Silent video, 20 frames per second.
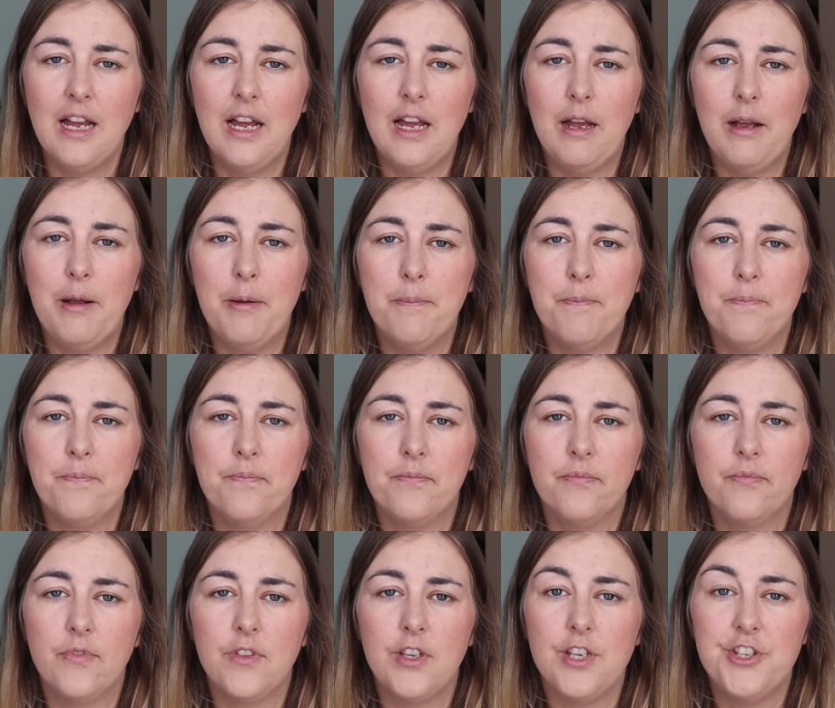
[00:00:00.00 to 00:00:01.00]

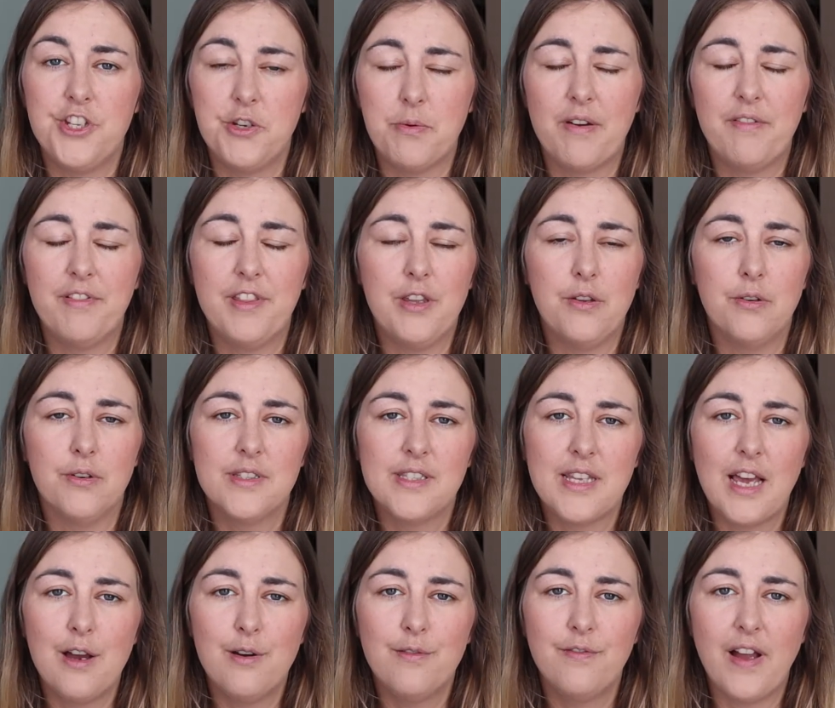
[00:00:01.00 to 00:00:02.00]
you do everything
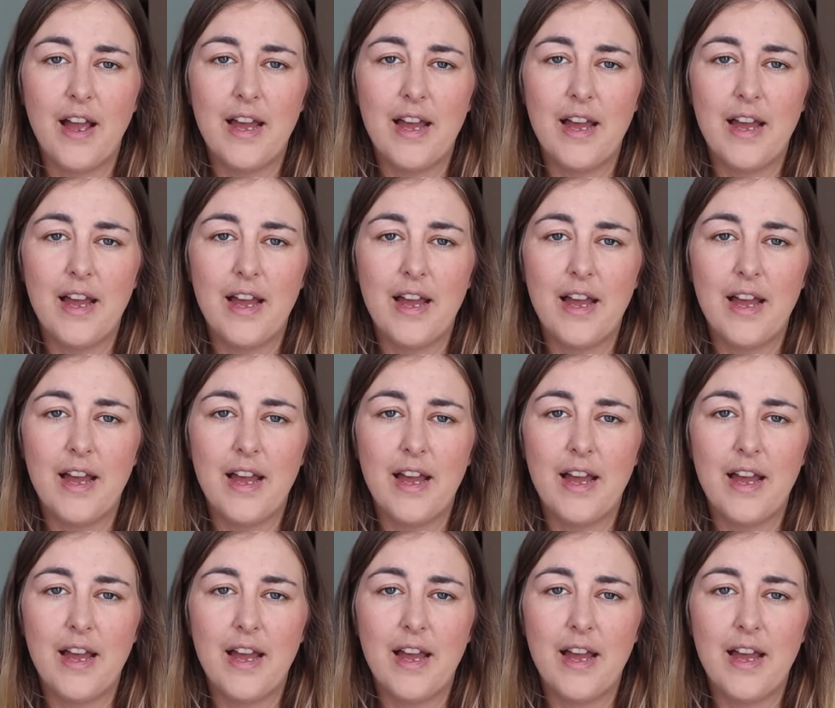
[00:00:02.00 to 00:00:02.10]
yourself,